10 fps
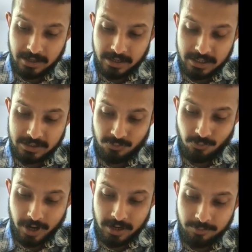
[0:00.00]
is
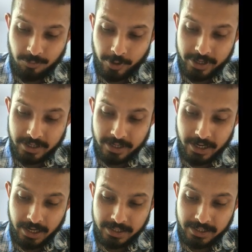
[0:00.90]

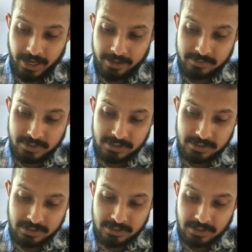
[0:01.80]
1.8 times
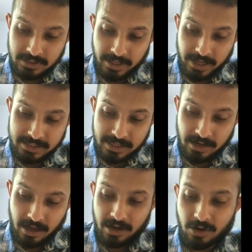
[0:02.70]
the
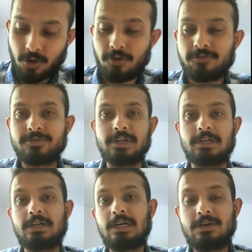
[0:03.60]
SNR of the
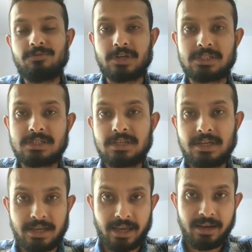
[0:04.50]
first
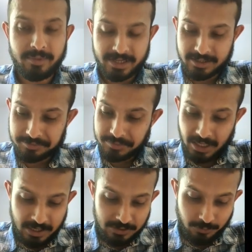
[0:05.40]
element.
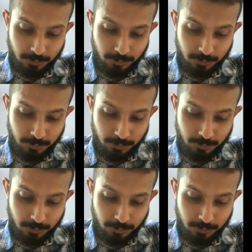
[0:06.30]
So